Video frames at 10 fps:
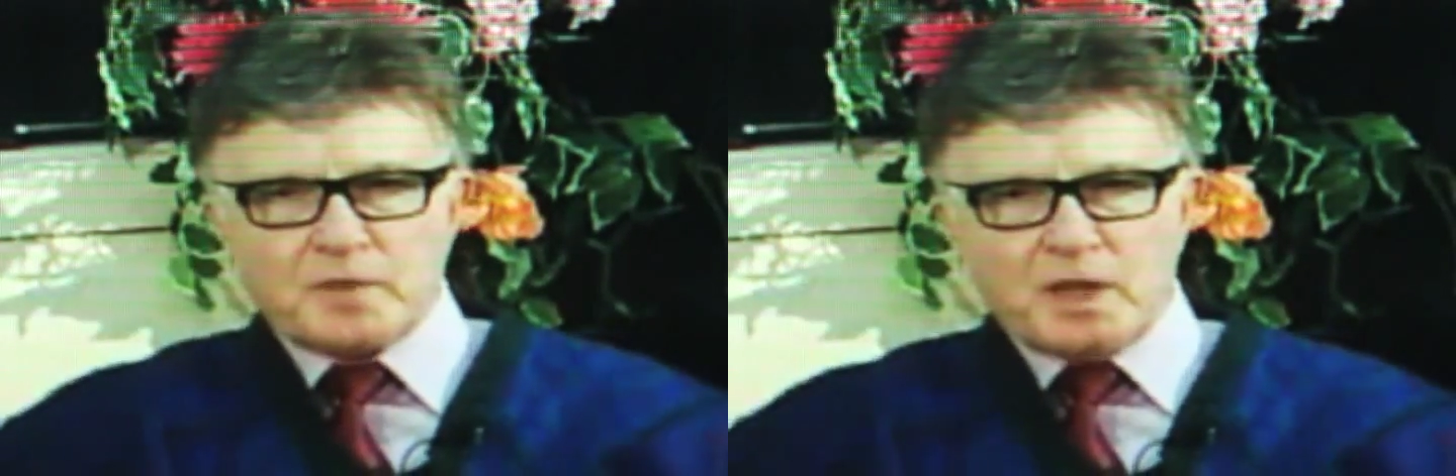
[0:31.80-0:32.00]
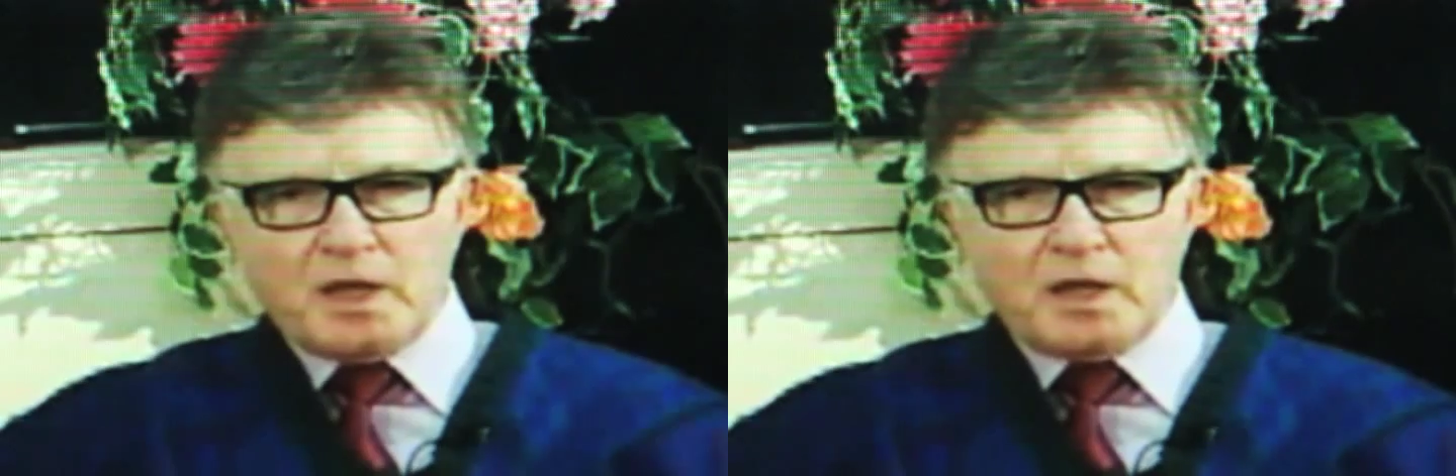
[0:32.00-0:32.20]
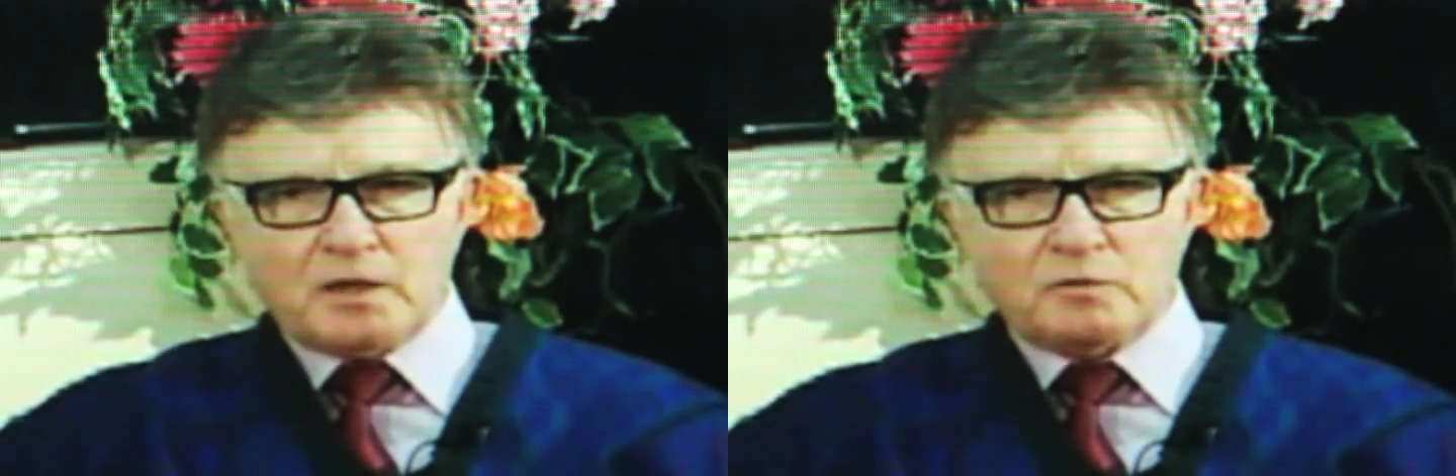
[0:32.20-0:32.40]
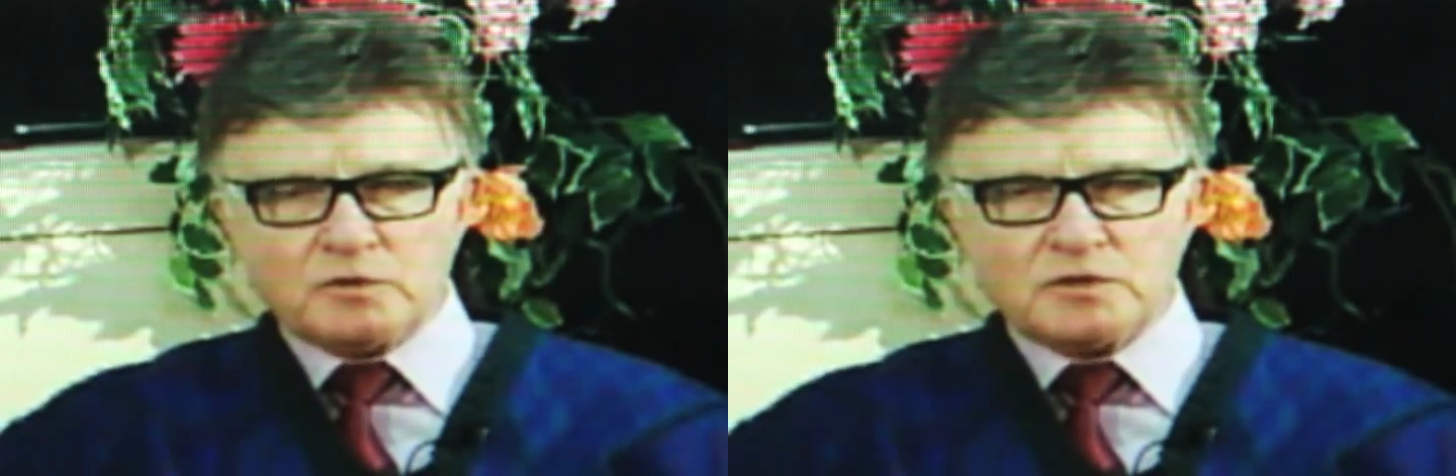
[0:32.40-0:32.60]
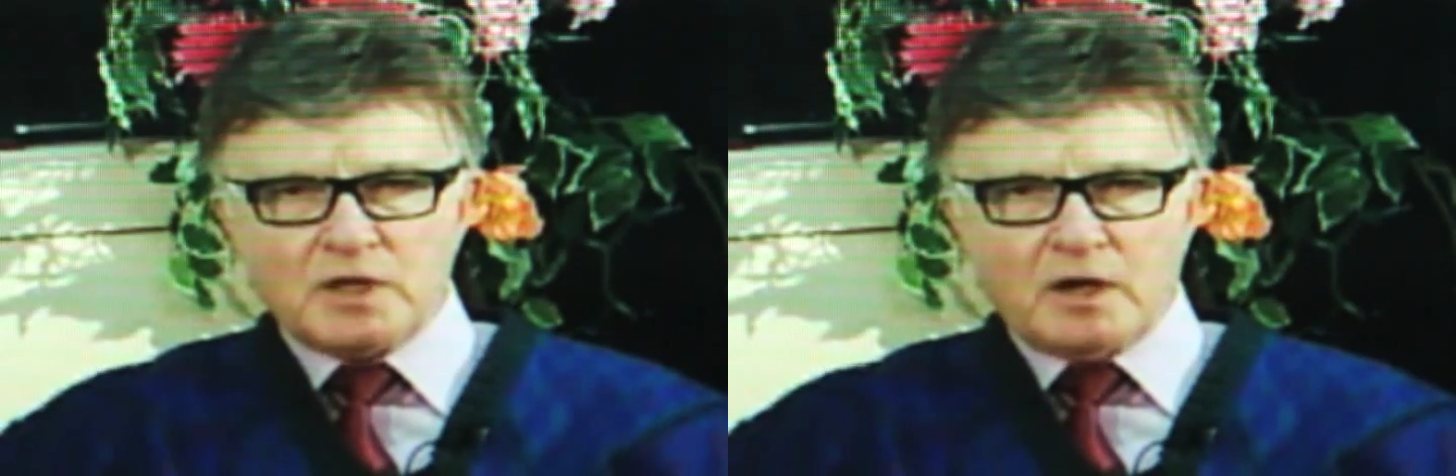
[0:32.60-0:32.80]
and it
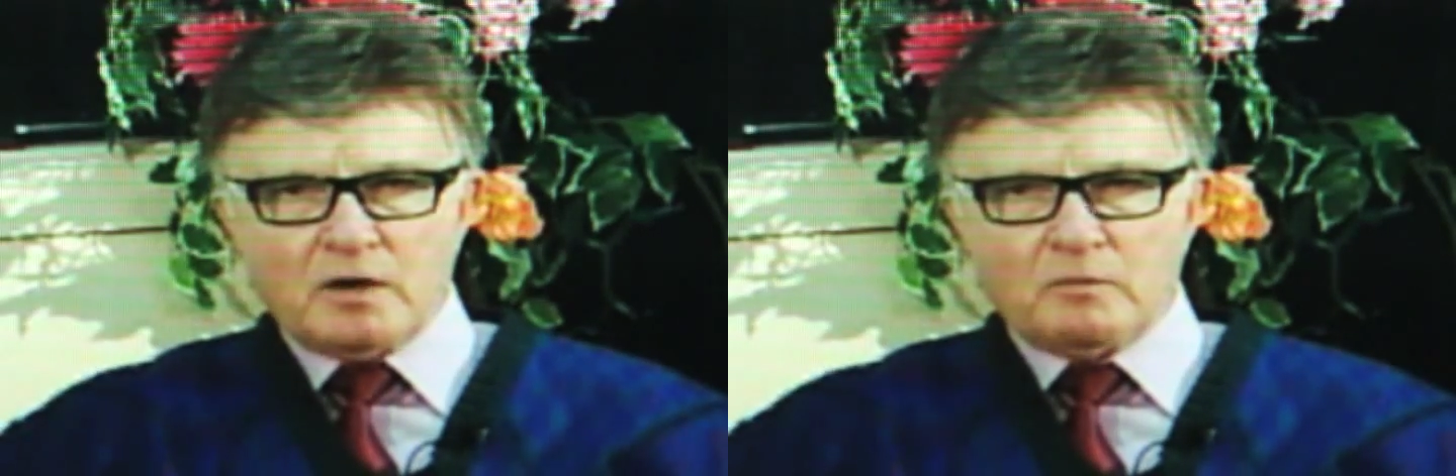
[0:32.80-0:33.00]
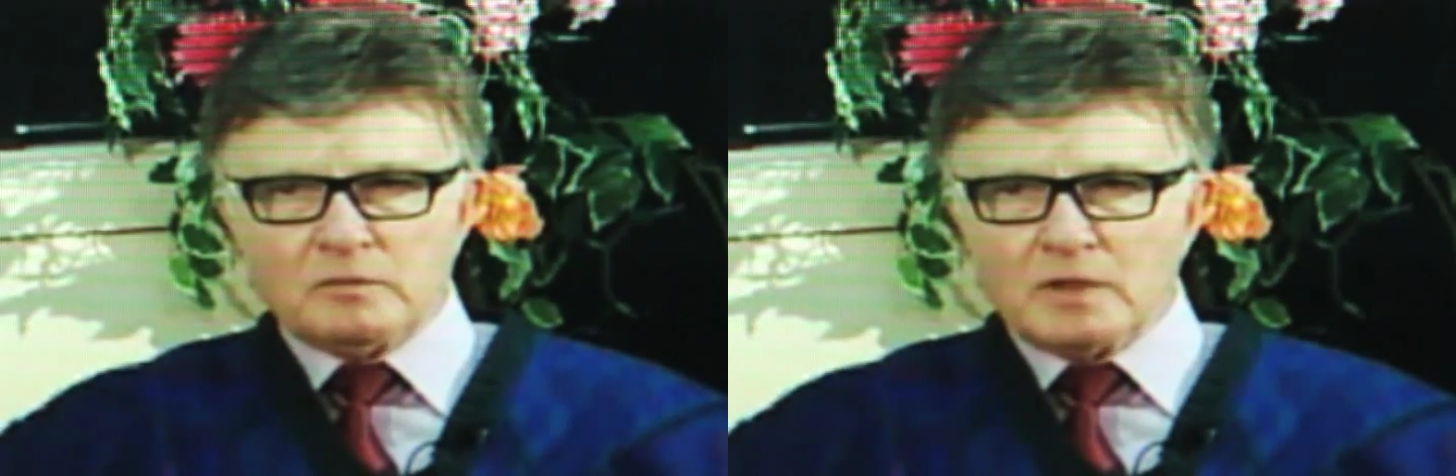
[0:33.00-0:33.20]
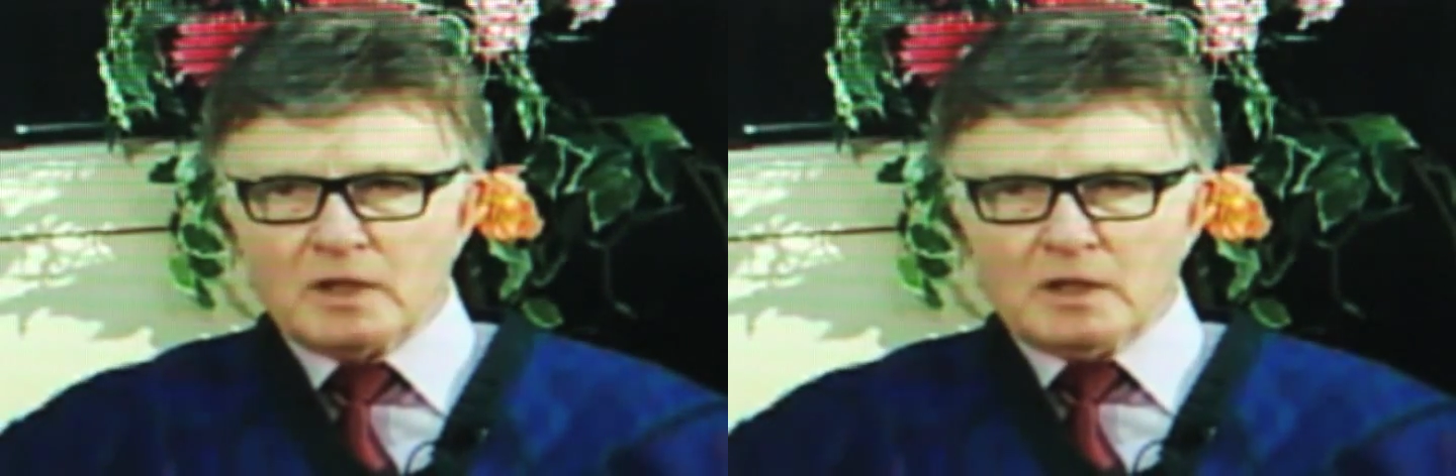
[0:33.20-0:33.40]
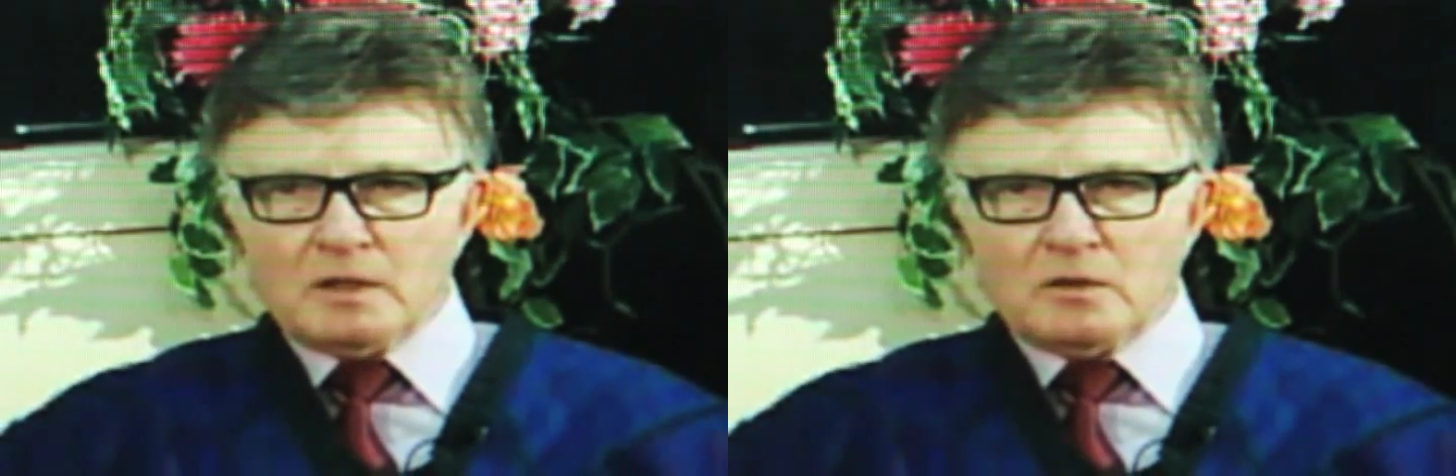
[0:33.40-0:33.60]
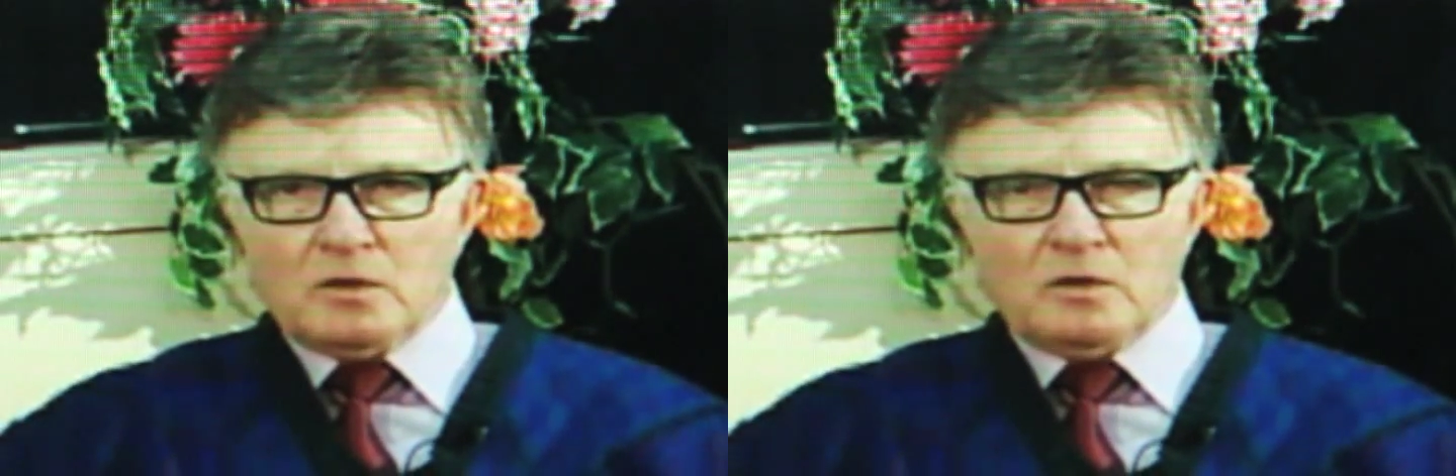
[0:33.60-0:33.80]
was there.
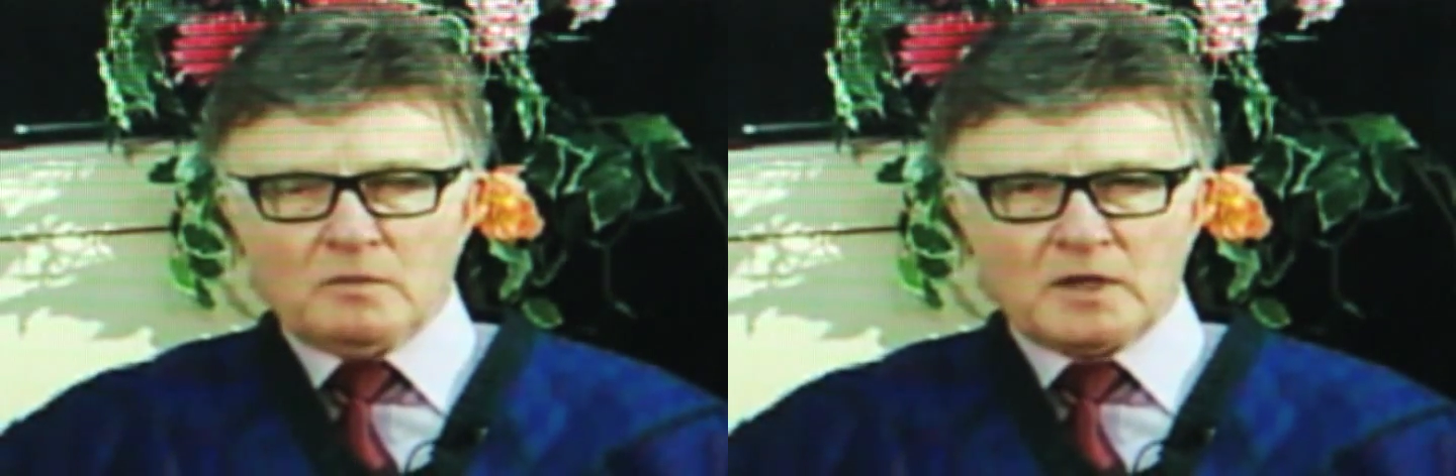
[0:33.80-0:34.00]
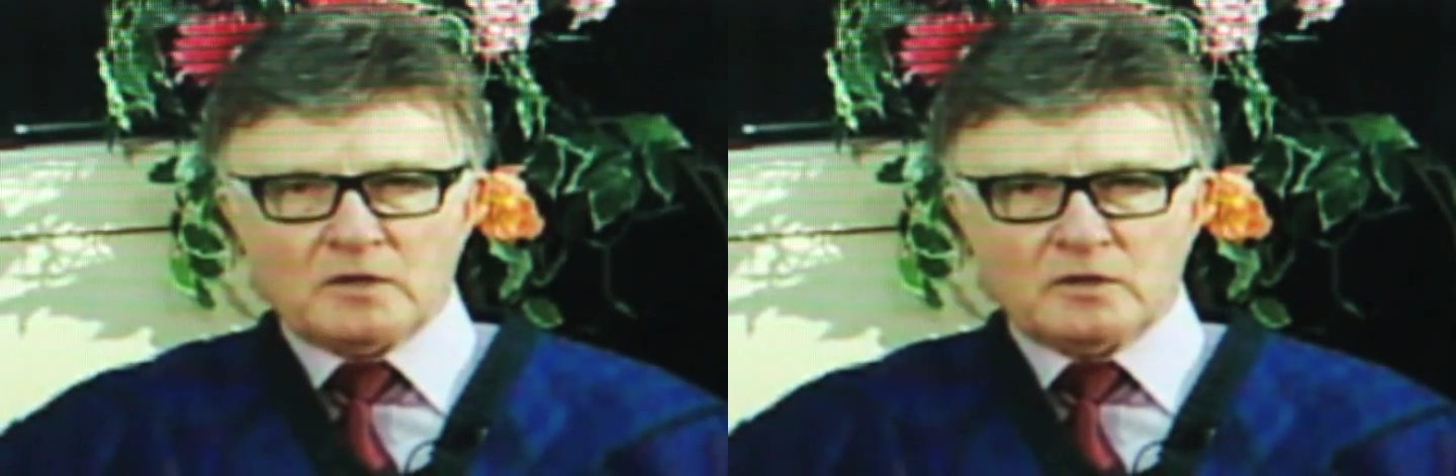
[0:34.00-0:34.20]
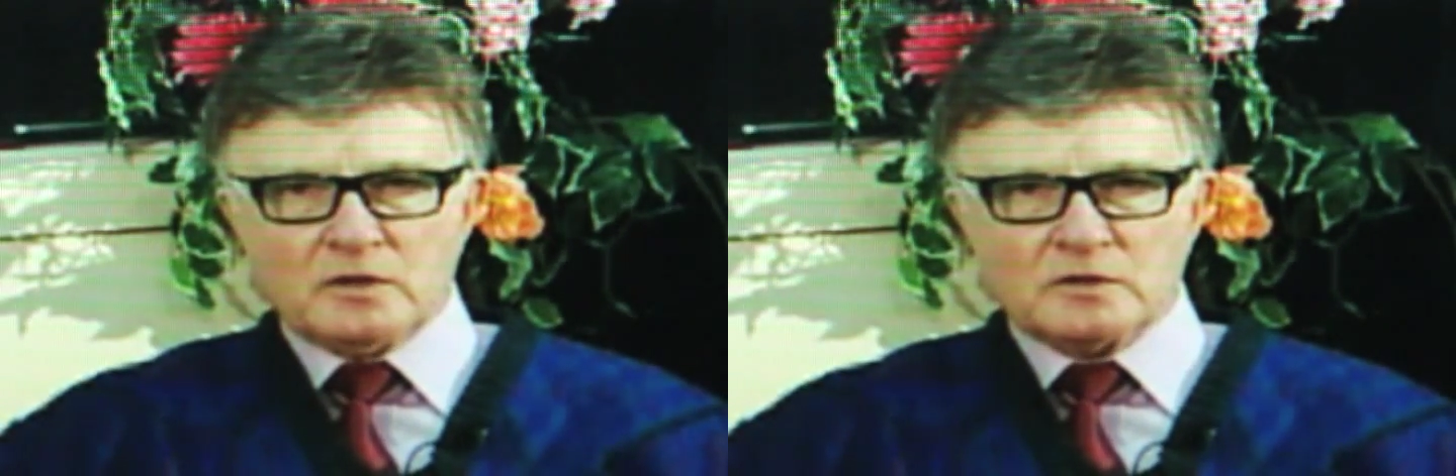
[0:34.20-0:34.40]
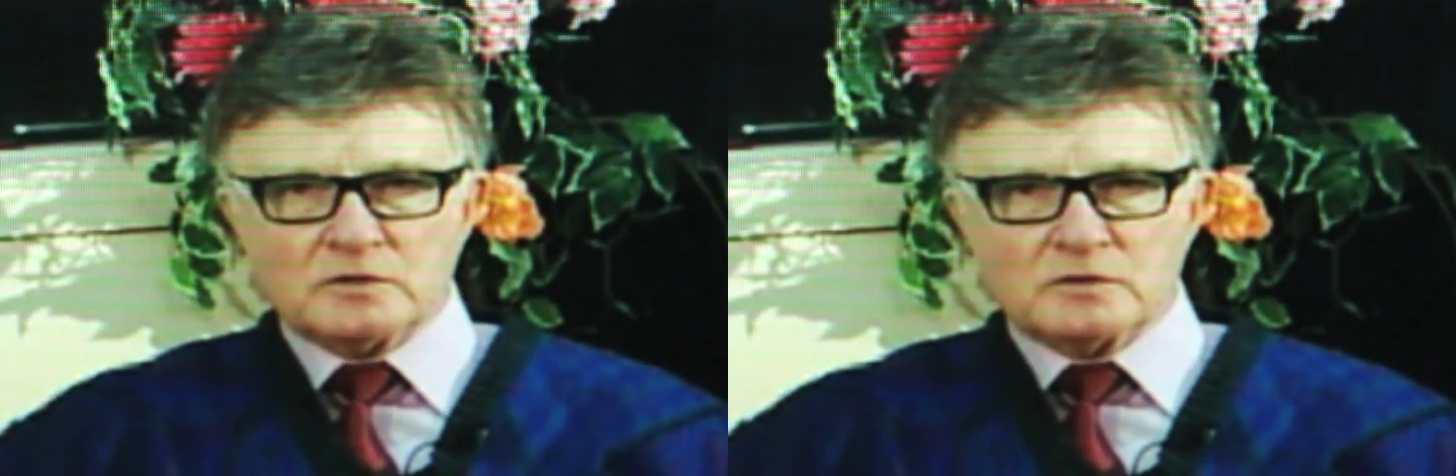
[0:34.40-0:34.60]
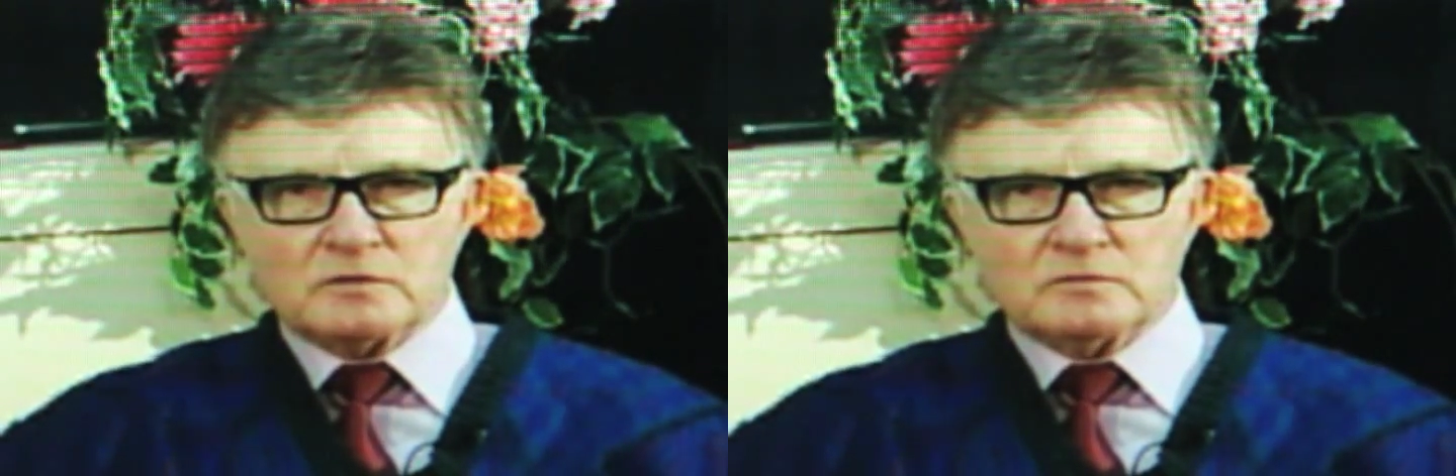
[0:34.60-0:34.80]
Oh my
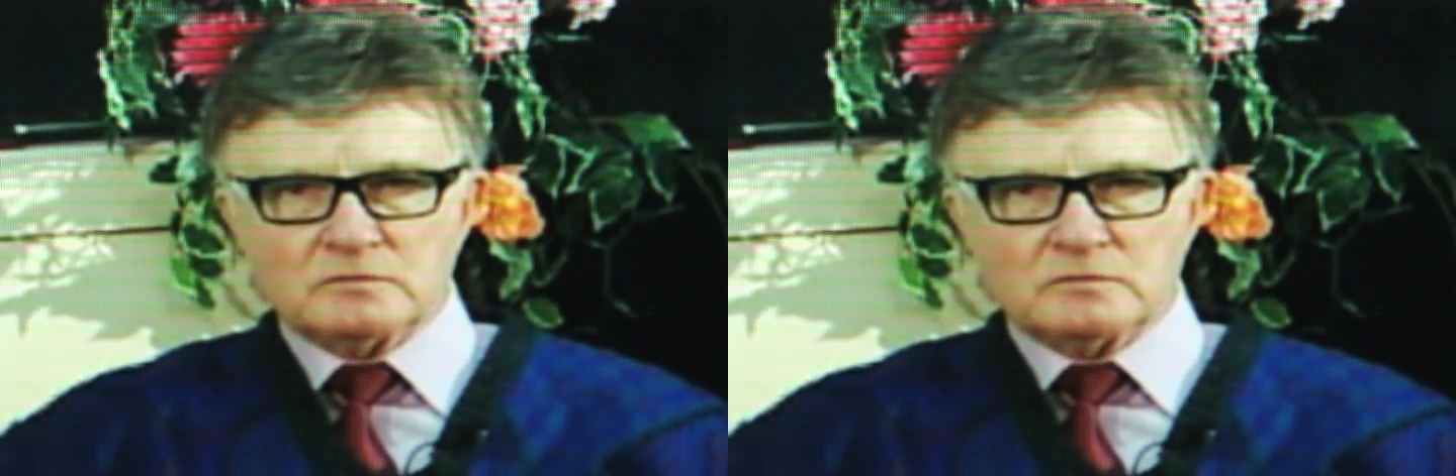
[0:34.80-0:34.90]
goodness.